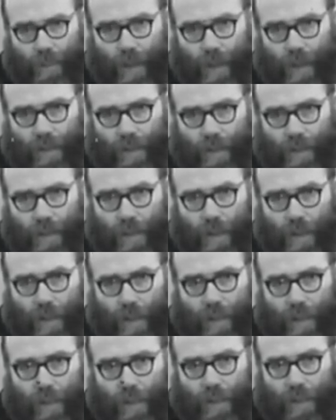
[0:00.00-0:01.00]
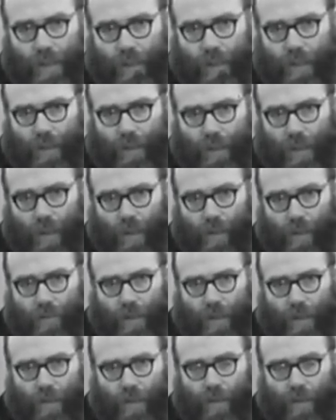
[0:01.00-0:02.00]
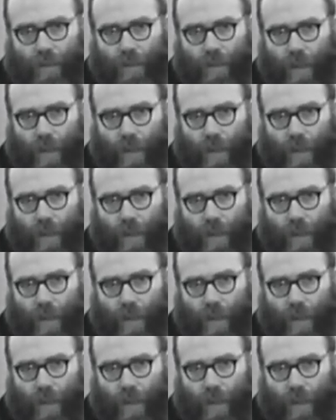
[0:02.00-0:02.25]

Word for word: the area where the coal lies deeper,